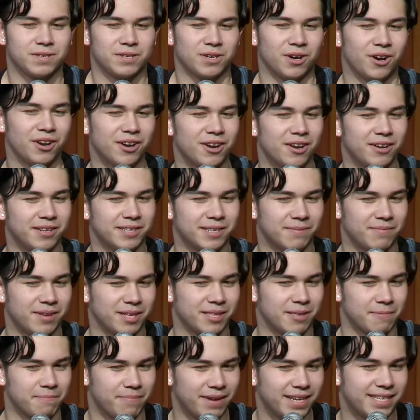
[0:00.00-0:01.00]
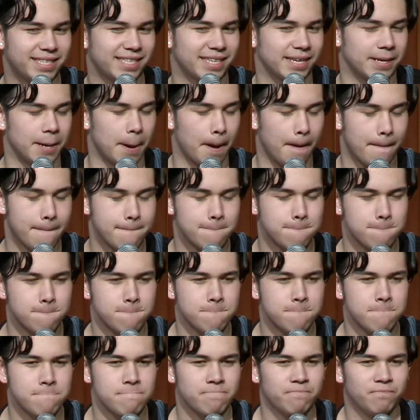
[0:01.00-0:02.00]
God knows I'm not the best singer.
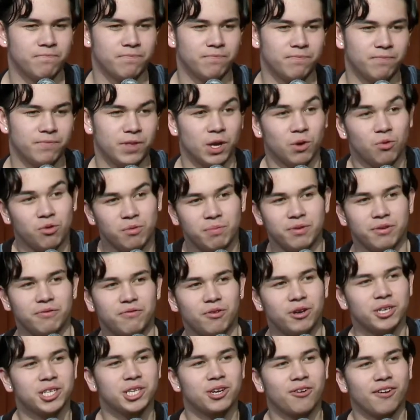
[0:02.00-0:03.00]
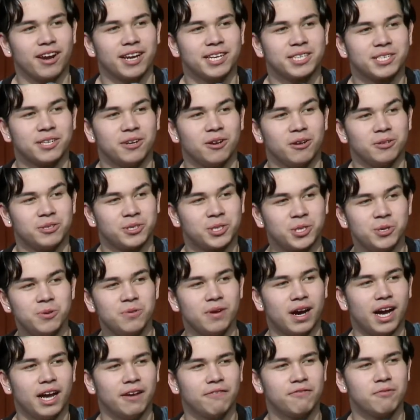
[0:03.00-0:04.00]
There will be voice cracks and notes too
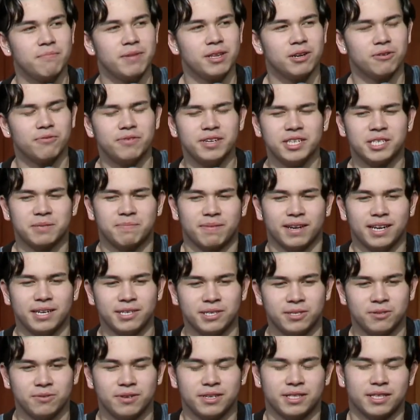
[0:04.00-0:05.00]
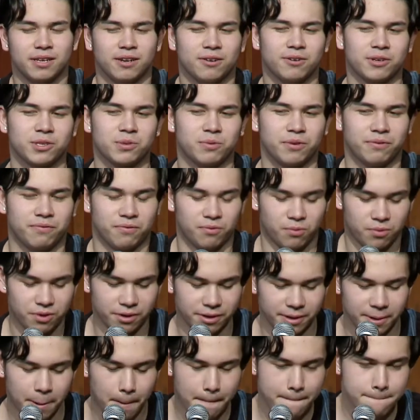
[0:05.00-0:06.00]
high for me to reach, but I'll still get the lyrics word for
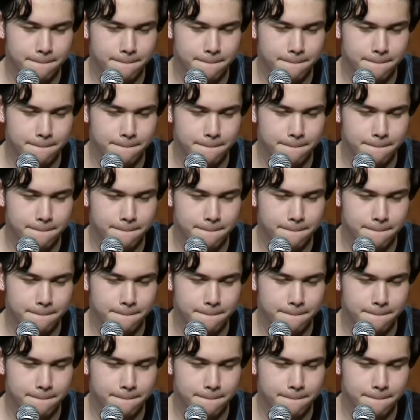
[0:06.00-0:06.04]
word.